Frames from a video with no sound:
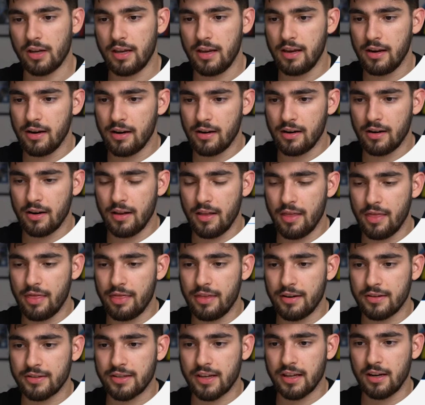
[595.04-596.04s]
here,
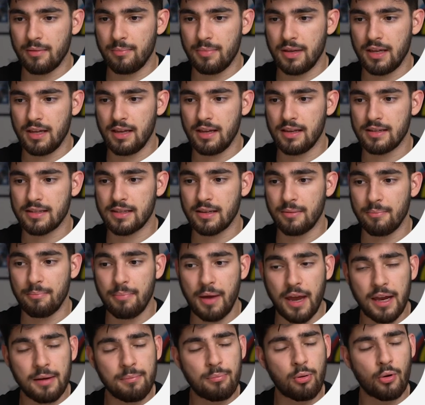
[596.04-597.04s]
there's going to be some
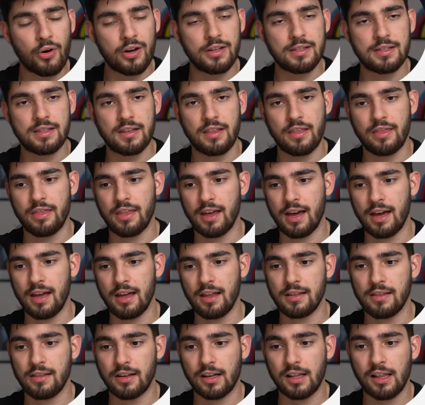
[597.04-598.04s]
pain points
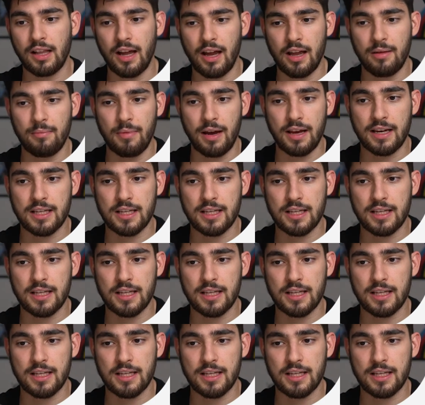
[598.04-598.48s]
that the client might